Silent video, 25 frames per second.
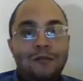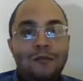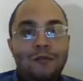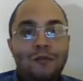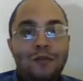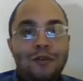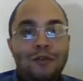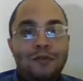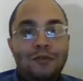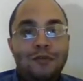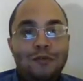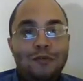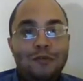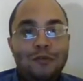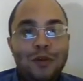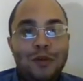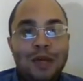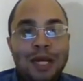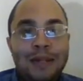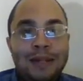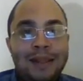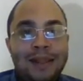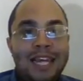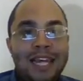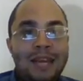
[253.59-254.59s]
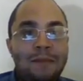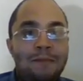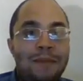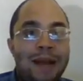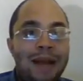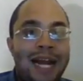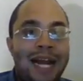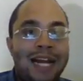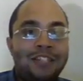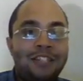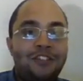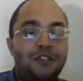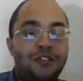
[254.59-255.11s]
You have to think
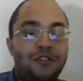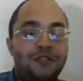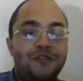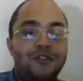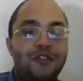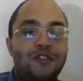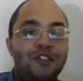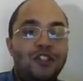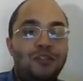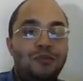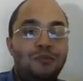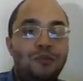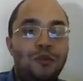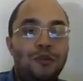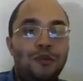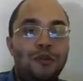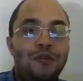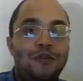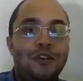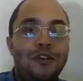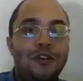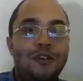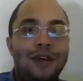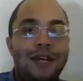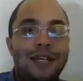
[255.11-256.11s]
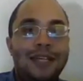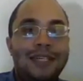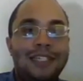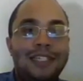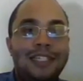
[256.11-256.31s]
past your first move, alright?